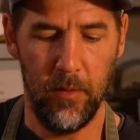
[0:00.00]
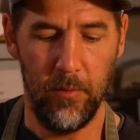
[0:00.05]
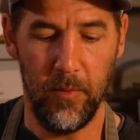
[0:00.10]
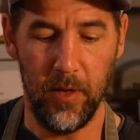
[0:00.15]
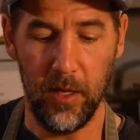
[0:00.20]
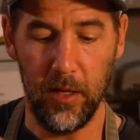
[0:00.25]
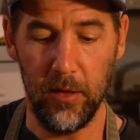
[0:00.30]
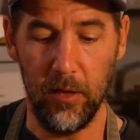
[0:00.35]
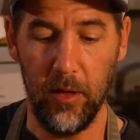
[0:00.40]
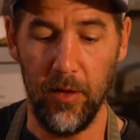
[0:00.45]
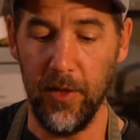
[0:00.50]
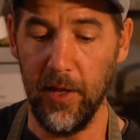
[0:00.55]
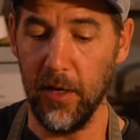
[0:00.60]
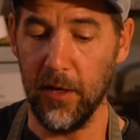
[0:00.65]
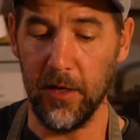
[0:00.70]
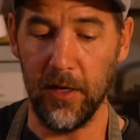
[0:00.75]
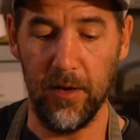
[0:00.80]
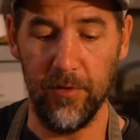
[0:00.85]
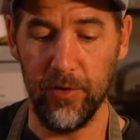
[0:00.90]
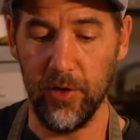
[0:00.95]
because all that
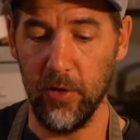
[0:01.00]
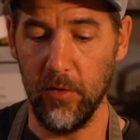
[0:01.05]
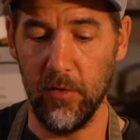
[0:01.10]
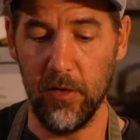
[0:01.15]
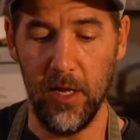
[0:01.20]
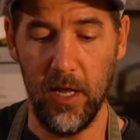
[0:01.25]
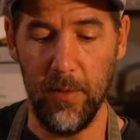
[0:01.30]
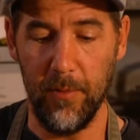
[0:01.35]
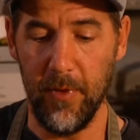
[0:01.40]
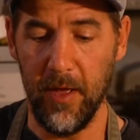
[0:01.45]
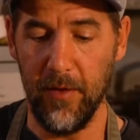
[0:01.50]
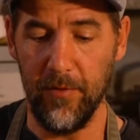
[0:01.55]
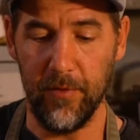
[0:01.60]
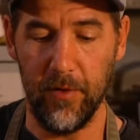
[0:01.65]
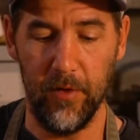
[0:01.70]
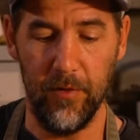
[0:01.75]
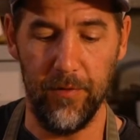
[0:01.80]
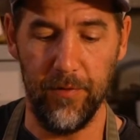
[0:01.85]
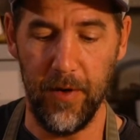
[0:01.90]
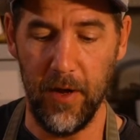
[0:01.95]
stuff shows up after
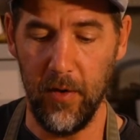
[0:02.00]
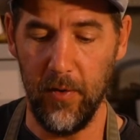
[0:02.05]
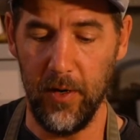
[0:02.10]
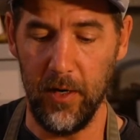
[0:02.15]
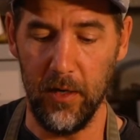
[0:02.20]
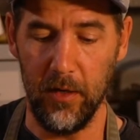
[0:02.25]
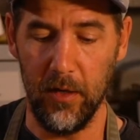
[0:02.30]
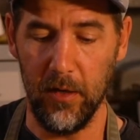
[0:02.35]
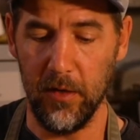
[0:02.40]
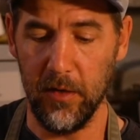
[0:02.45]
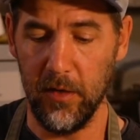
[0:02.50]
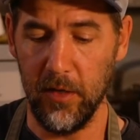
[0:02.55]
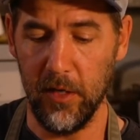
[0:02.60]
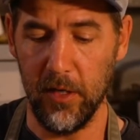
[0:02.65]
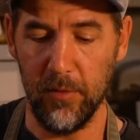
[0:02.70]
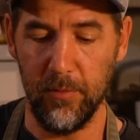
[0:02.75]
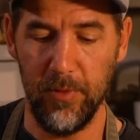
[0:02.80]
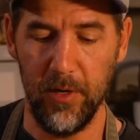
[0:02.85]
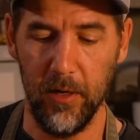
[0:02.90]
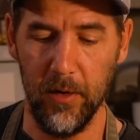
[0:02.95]
the firing. It doesn't
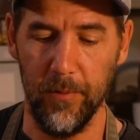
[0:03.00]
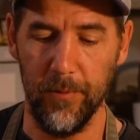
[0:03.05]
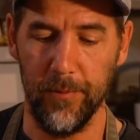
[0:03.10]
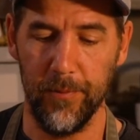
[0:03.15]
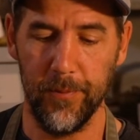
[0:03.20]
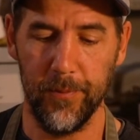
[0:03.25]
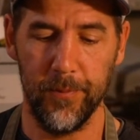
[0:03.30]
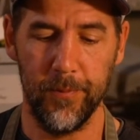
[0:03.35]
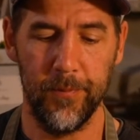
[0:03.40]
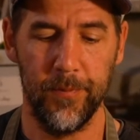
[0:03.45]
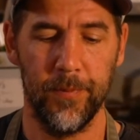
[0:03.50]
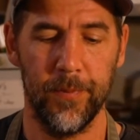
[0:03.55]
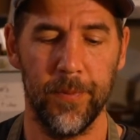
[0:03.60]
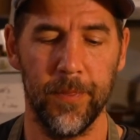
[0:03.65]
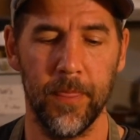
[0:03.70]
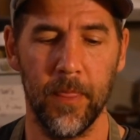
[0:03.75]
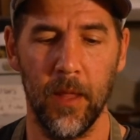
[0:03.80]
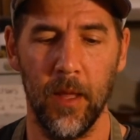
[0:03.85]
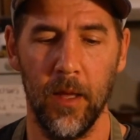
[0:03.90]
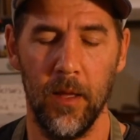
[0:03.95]
disappear.
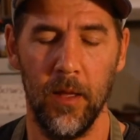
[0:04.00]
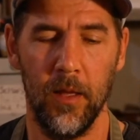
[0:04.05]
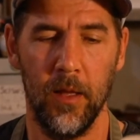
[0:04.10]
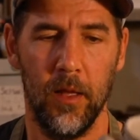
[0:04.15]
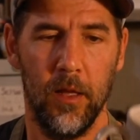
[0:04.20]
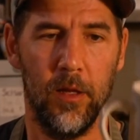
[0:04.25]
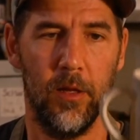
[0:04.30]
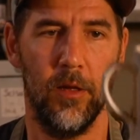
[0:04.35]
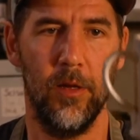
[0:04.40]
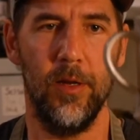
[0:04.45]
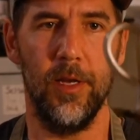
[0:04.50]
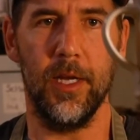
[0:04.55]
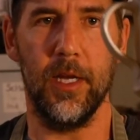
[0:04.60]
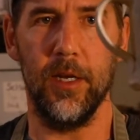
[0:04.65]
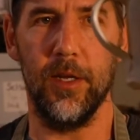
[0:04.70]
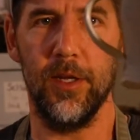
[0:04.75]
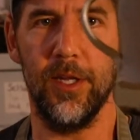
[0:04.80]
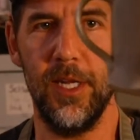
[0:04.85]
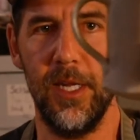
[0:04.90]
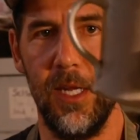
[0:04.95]
So you can
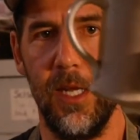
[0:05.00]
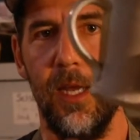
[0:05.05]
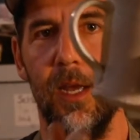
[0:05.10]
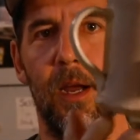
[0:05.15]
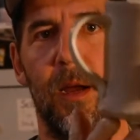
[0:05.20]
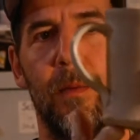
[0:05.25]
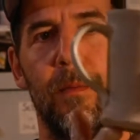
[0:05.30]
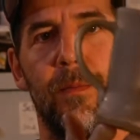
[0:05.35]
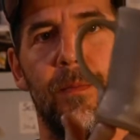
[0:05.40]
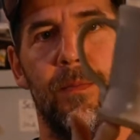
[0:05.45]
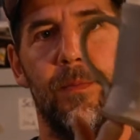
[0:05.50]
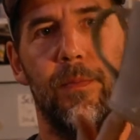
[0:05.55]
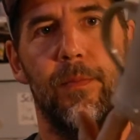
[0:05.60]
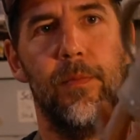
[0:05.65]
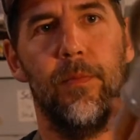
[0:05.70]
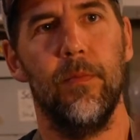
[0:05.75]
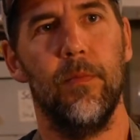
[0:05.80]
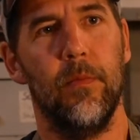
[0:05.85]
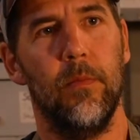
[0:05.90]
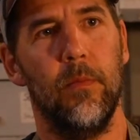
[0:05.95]
see here
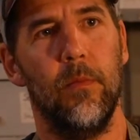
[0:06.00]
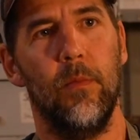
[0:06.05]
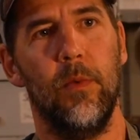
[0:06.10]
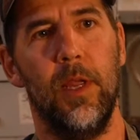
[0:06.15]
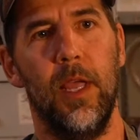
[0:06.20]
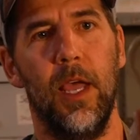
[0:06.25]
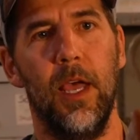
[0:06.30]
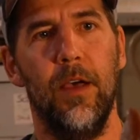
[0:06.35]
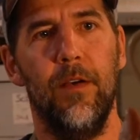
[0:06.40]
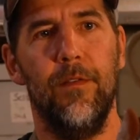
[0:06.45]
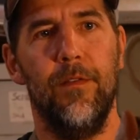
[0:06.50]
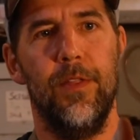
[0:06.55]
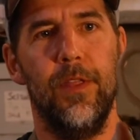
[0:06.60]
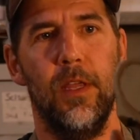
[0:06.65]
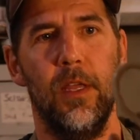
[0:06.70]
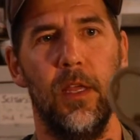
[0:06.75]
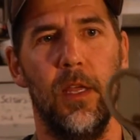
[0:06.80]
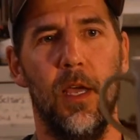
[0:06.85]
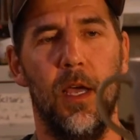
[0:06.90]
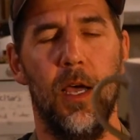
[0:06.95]
we have
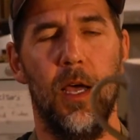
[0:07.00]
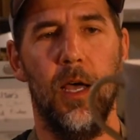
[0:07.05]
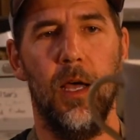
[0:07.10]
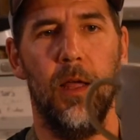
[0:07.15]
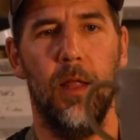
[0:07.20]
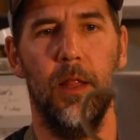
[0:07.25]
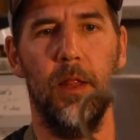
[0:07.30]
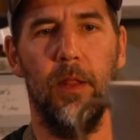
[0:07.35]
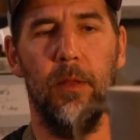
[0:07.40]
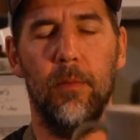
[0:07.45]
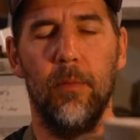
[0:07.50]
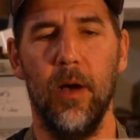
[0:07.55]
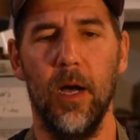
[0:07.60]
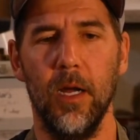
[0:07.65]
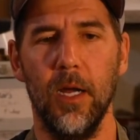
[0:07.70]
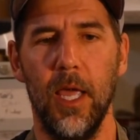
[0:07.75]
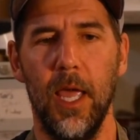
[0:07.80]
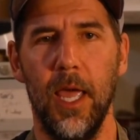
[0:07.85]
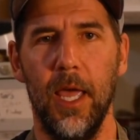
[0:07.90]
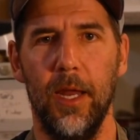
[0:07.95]
the
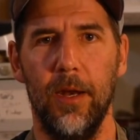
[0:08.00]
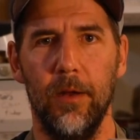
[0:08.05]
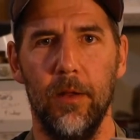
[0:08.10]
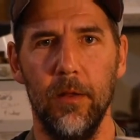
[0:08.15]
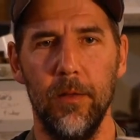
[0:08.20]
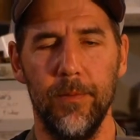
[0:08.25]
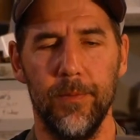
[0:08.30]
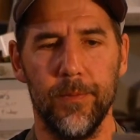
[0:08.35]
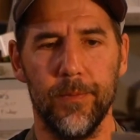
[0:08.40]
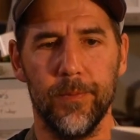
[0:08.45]
mug handle,